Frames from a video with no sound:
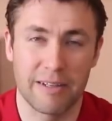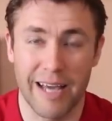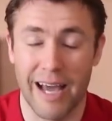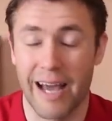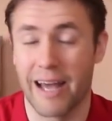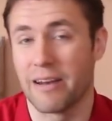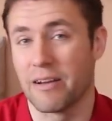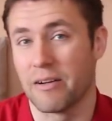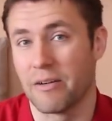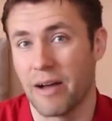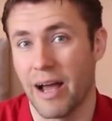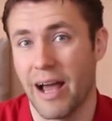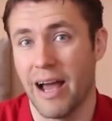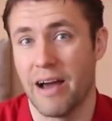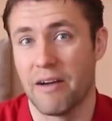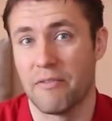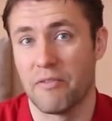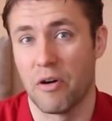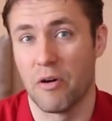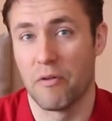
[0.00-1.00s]
can
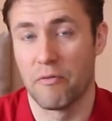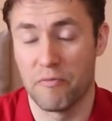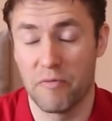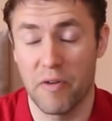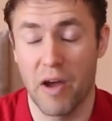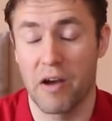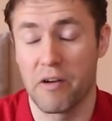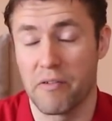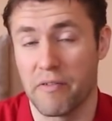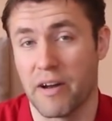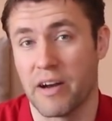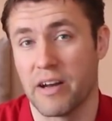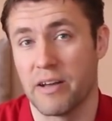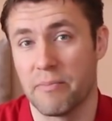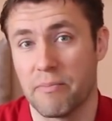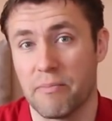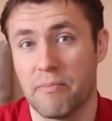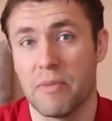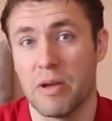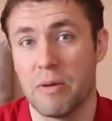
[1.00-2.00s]
have a very
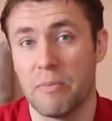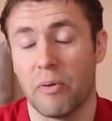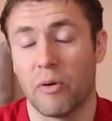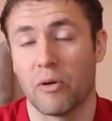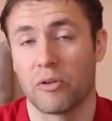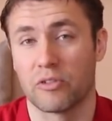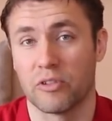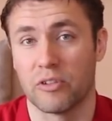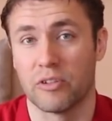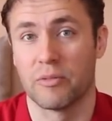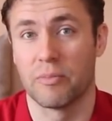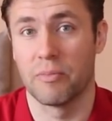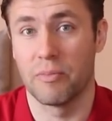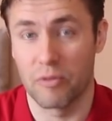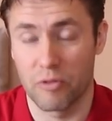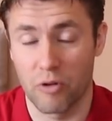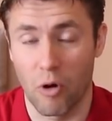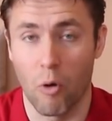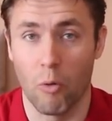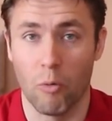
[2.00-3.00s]
very important
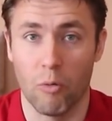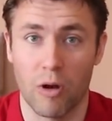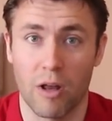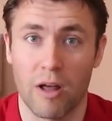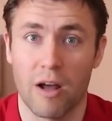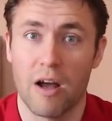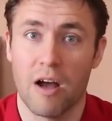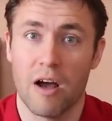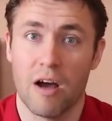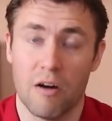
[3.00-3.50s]
role a